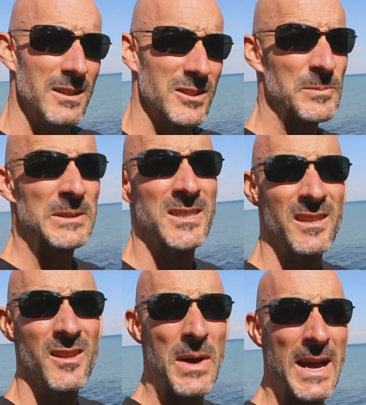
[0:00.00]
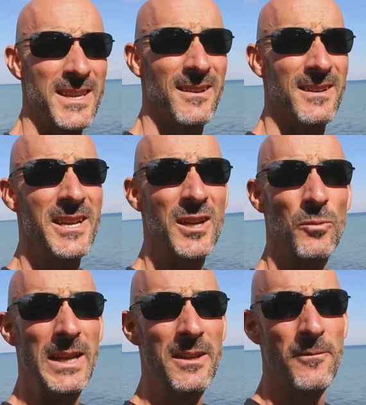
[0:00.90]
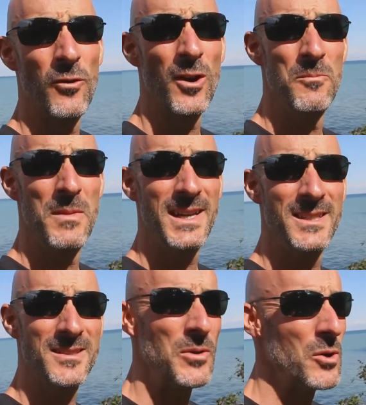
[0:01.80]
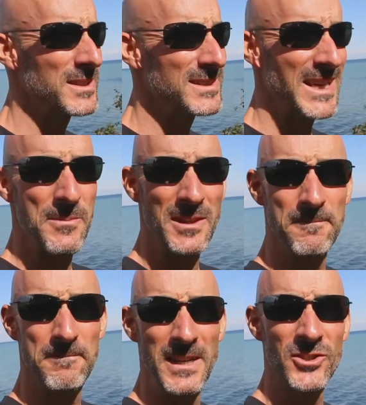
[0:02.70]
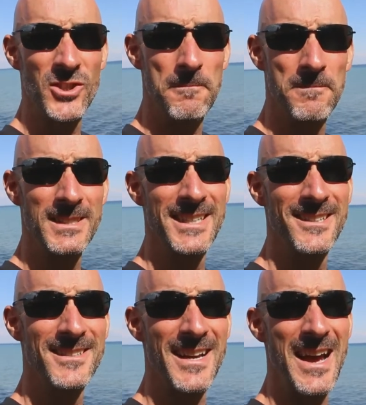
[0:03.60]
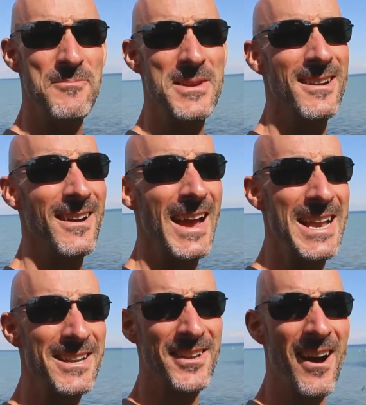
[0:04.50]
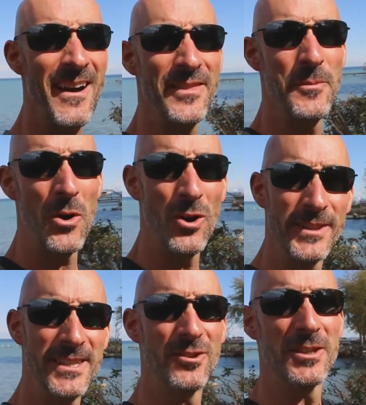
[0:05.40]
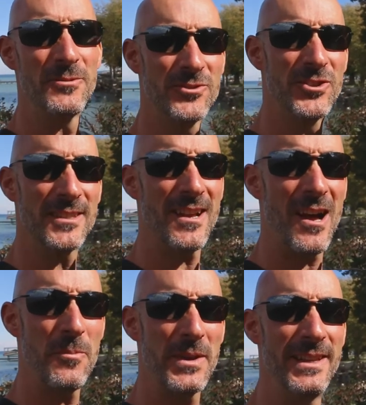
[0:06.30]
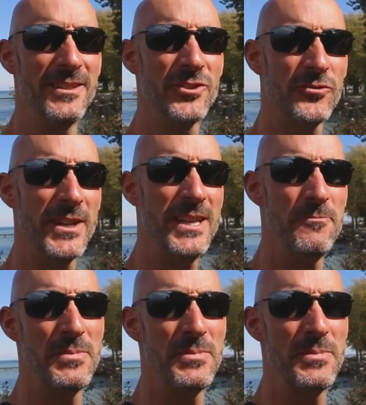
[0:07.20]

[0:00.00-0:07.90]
Just been sitting in the backyard here waiting for my smoked salmon to finish up for dinner time here and caught the bald eagle. He was just up in the tree